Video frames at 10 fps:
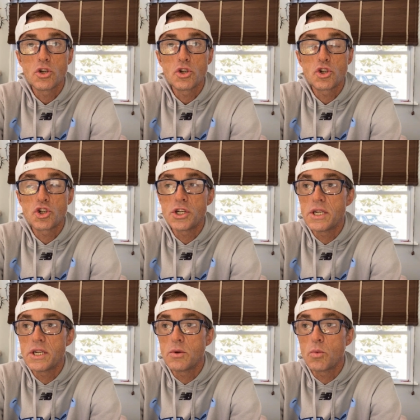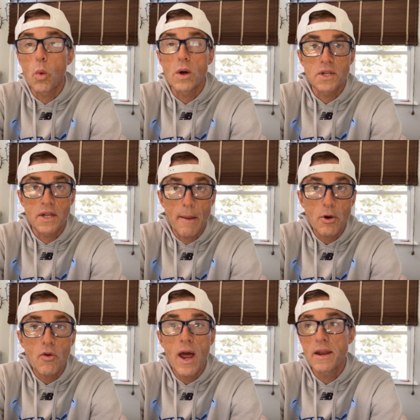She was a
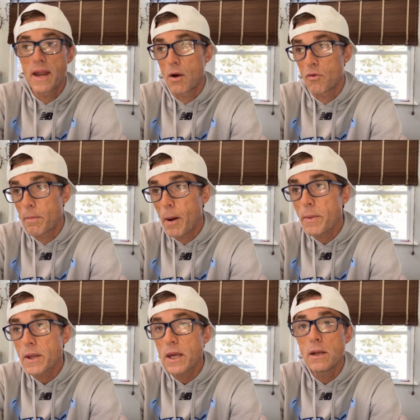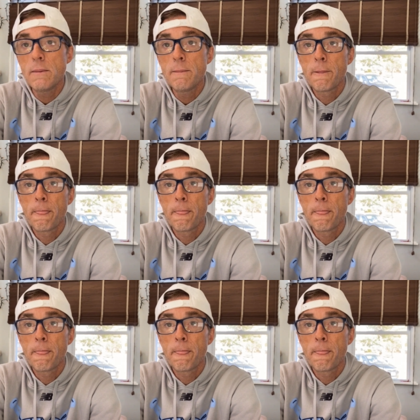Democrat, now a Republican,